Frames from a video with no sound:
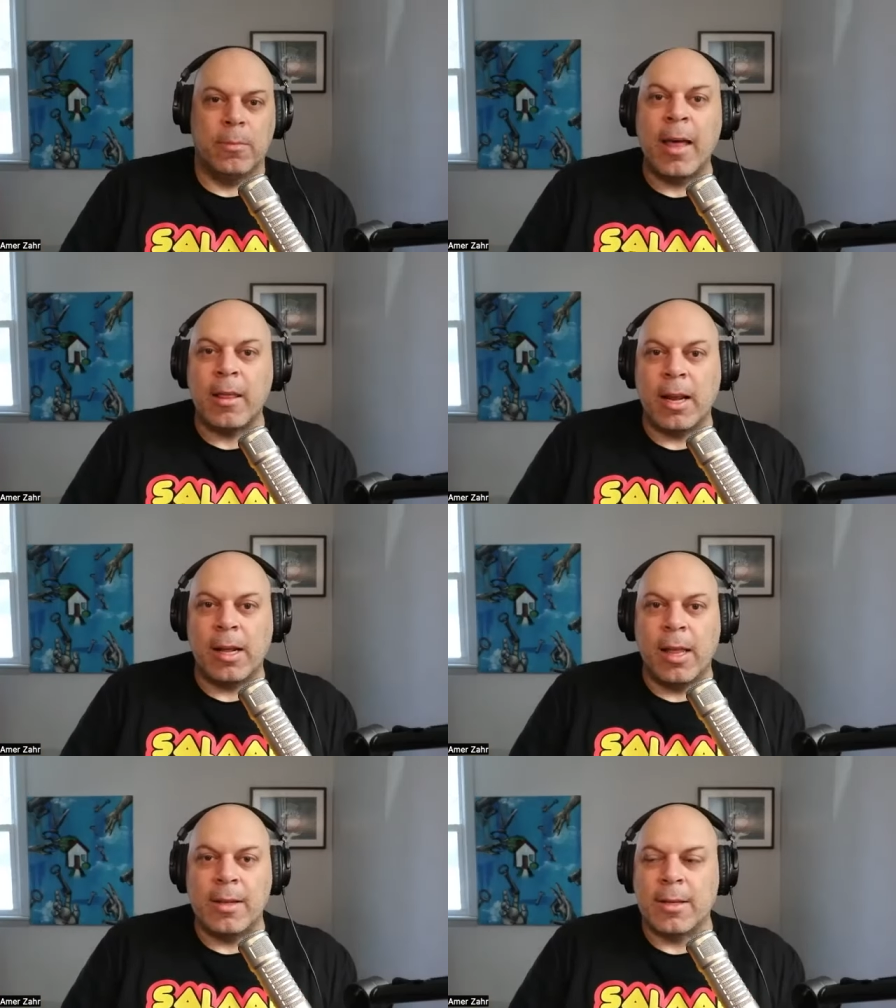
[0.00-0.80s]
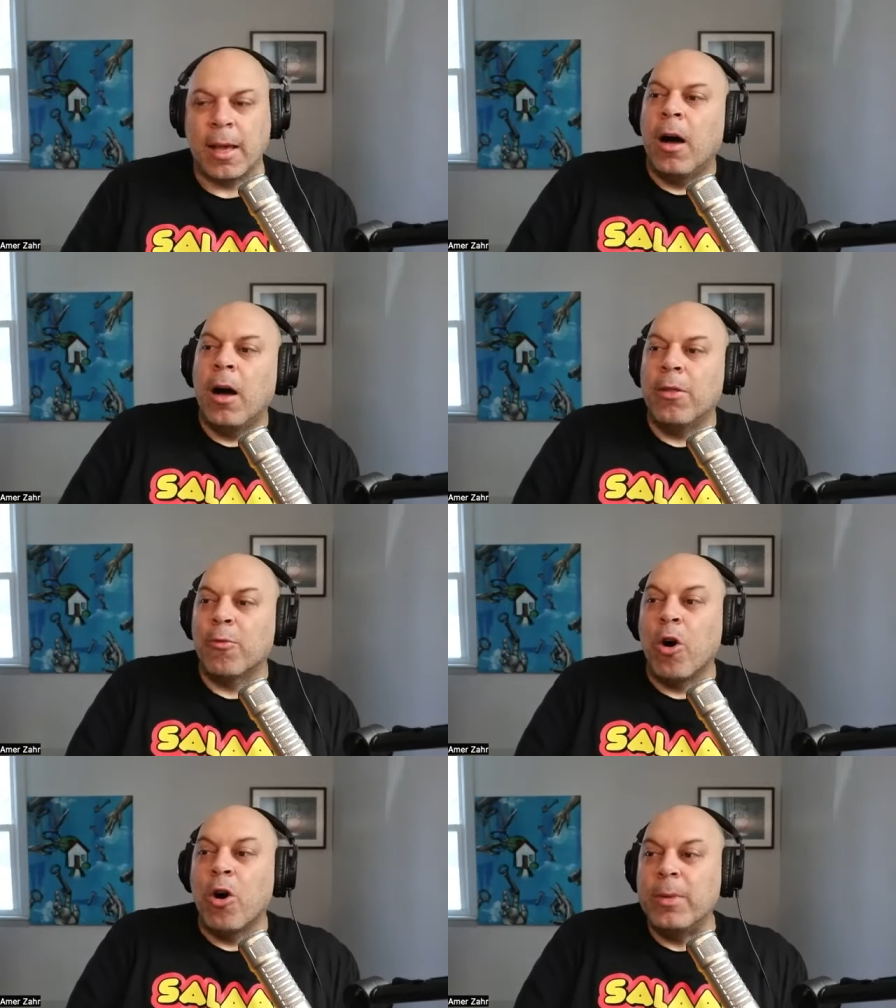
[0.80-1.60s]
ethnic cleansing. Uh,
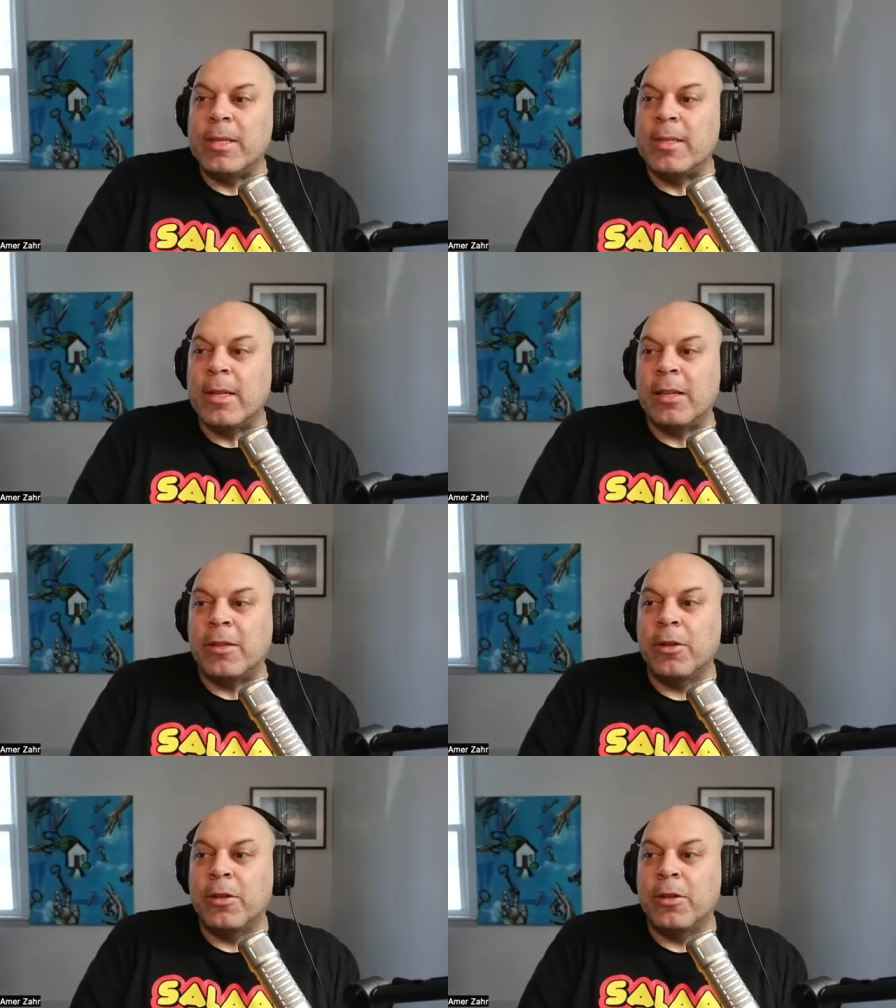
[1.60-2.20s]
the Romans did it to the